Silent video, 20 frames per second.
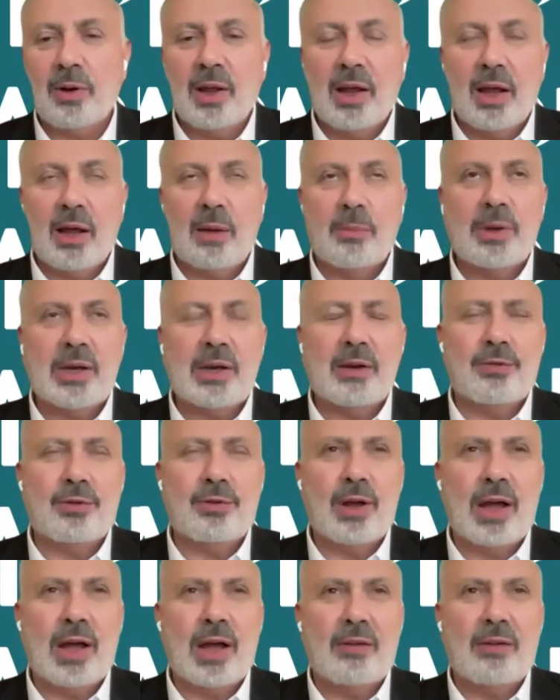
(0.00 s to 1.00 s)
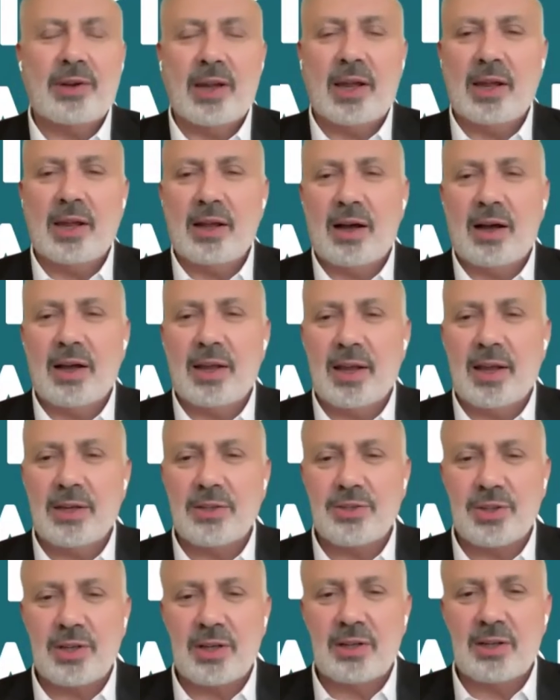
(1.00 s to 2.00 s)
Now, I mean, if you have an
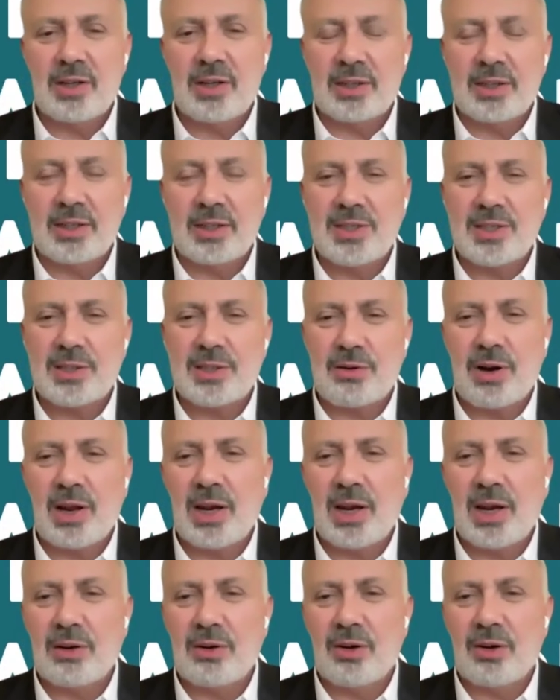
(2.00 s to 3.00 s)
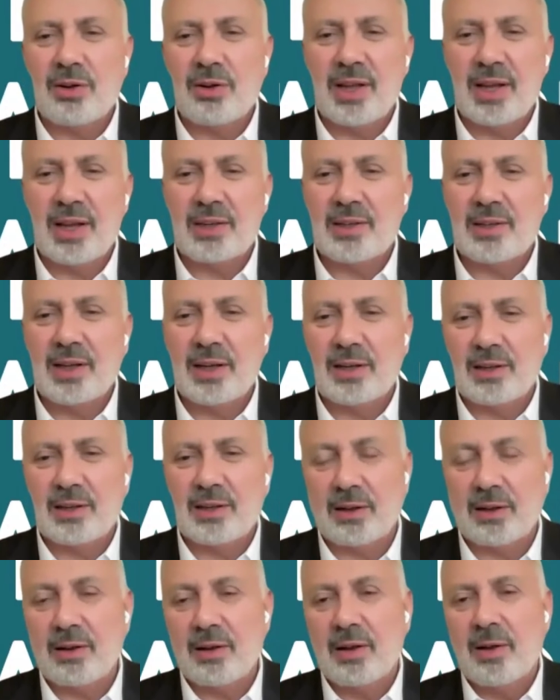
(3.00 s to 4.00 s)
AI engine that is trained on
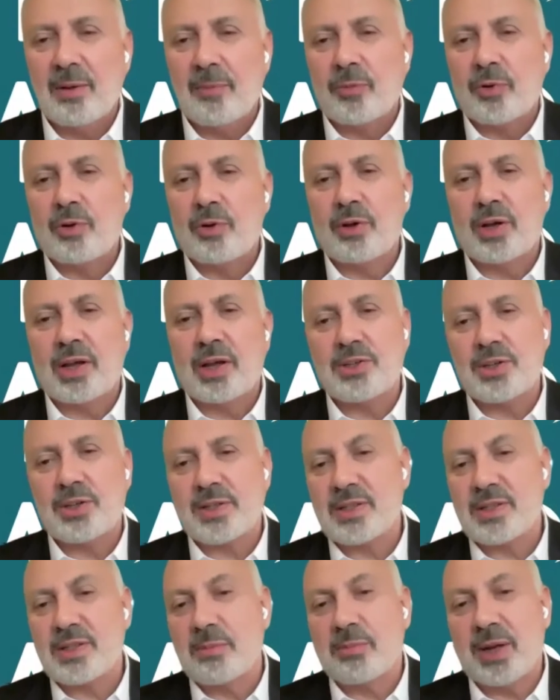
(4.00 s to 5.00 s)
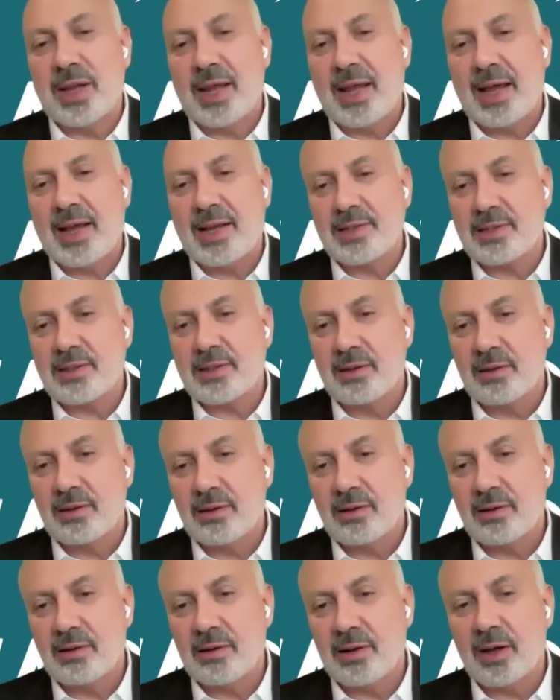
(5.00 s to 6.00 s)
that data, you can just simply
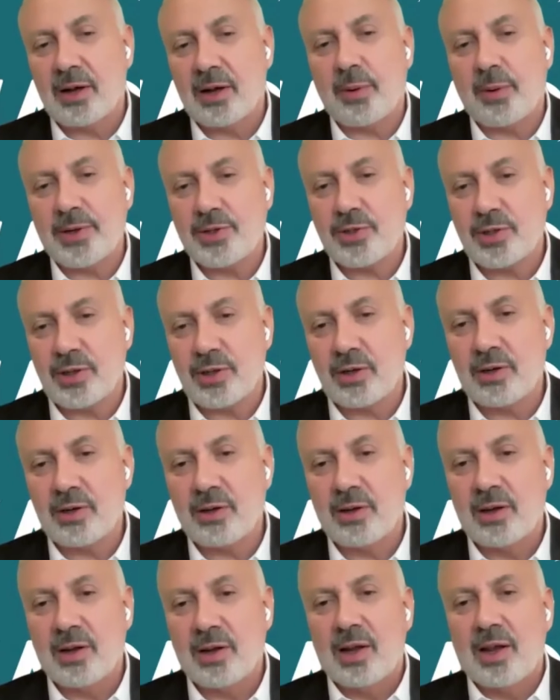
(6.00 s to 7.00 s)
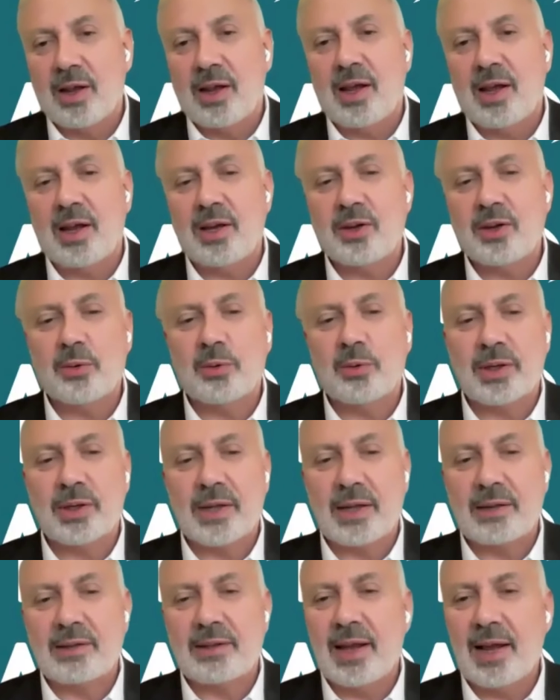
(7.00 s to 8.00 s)
ask a question
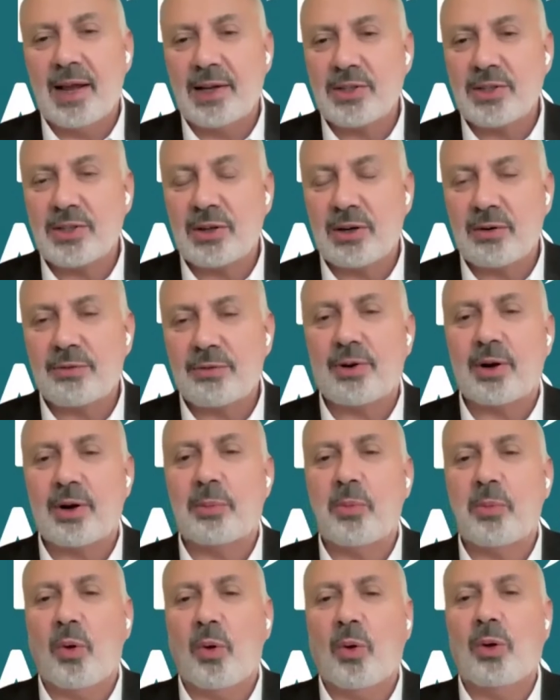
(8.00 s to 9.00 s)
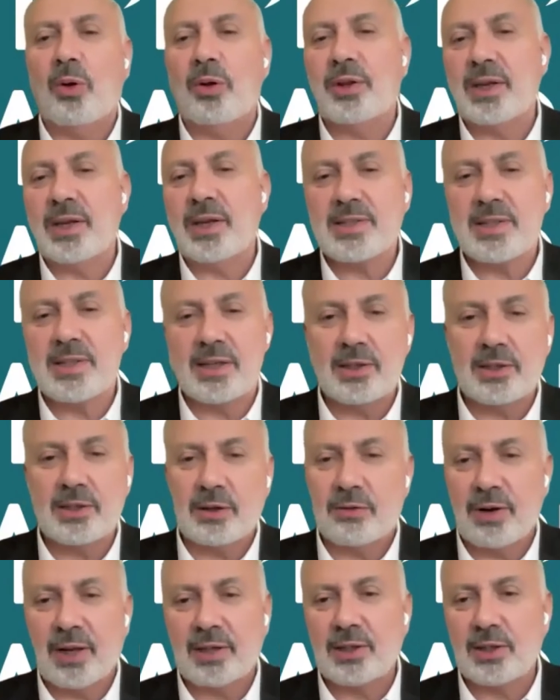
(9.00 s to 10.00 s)
and you will get the answer from all
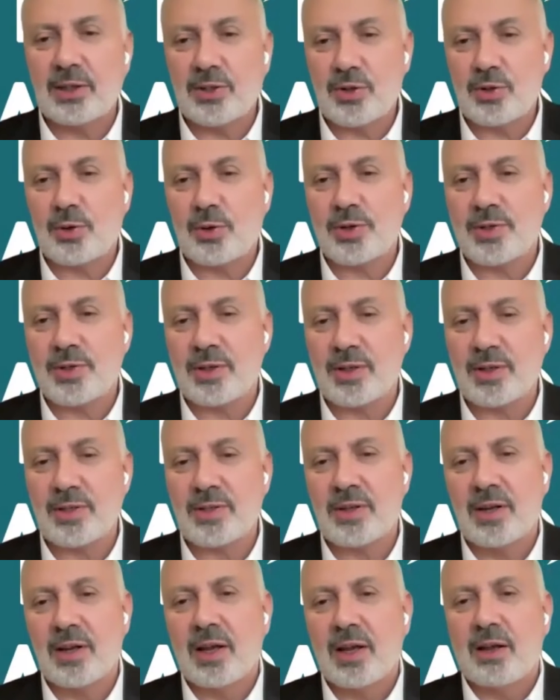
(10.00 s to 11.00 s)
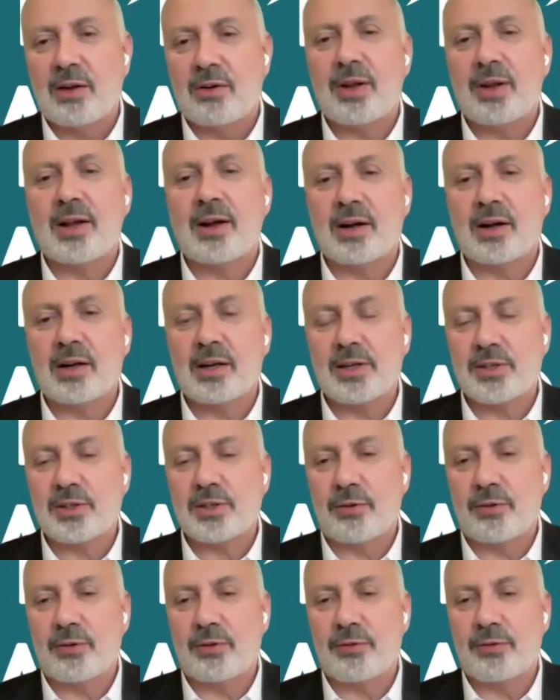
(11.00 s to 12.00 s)
these integrated sources,
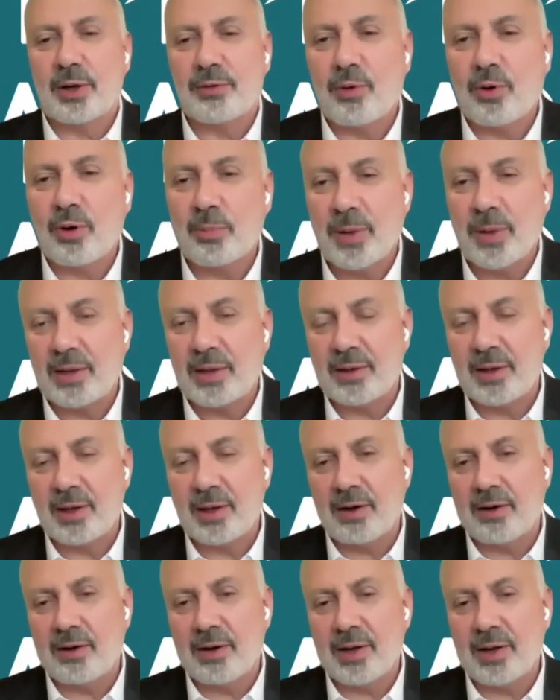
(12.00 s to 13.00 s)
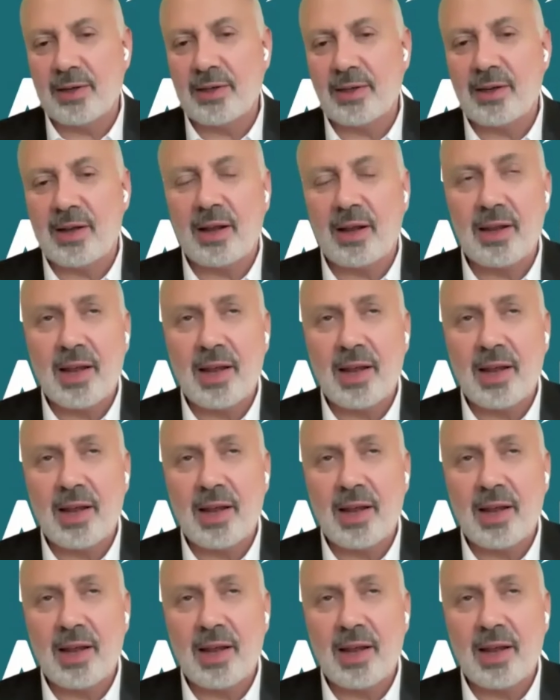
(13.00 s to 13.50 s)
regardless of what format they are in.